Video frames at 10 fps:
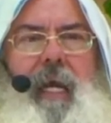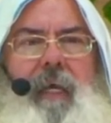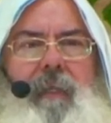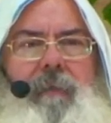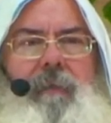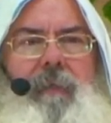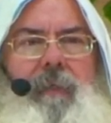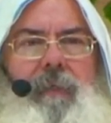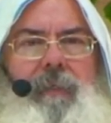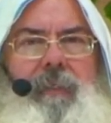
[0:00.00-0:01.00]
I didn't
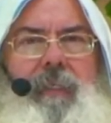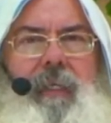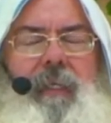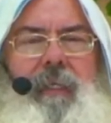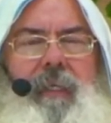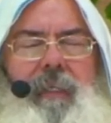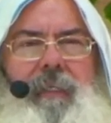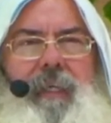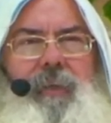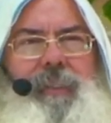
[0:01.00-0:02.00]
thought the way
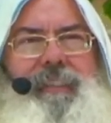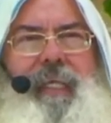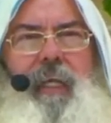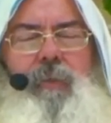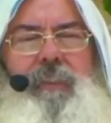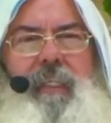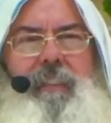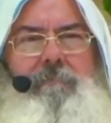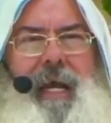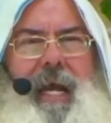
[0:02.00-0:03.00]
I do now because
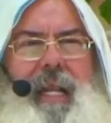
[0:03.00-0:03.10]
I was a